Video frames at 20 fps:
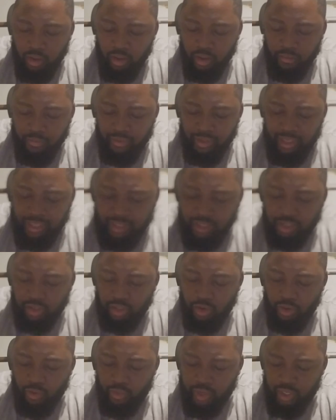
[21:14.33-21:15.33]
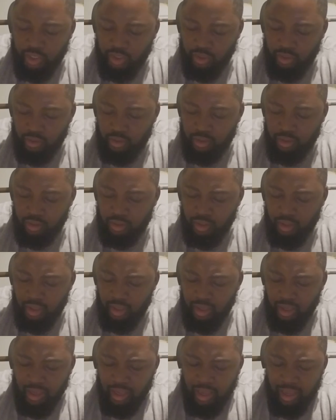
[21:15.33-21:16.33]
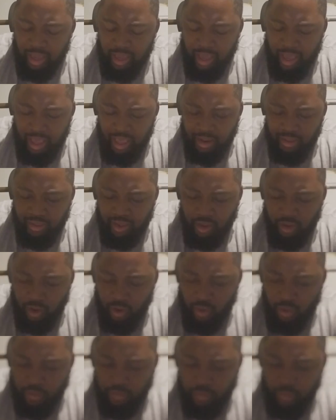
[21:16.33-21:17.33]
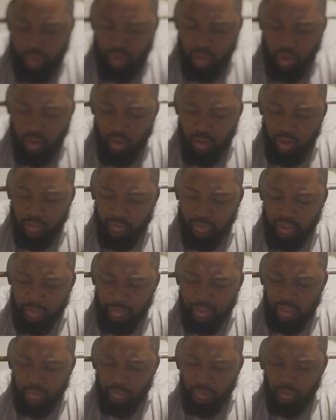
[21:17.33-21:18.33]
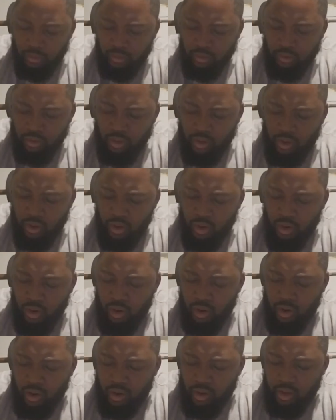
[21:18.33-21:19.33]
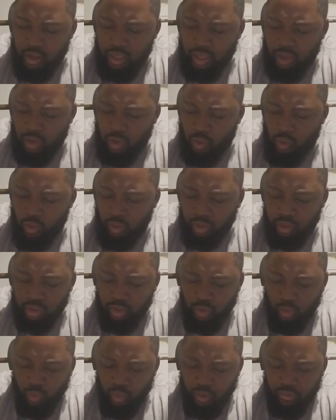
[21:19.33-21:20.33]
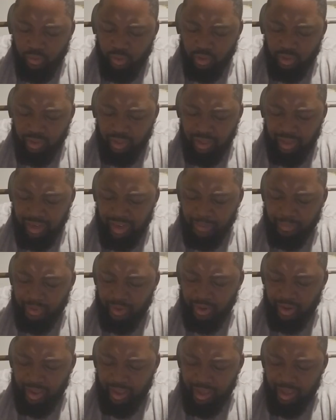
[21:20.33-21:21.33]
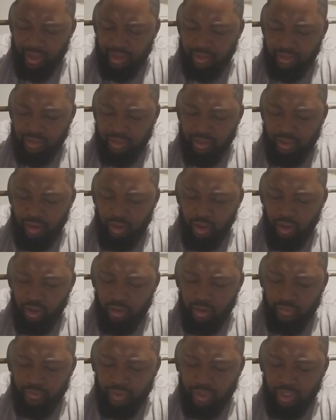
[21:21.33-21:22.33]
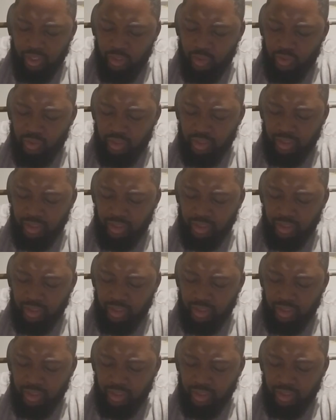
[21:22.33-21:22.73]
of its creatures and the earth with all of its people. He ordered the rivers to clap their hands and all of the hills to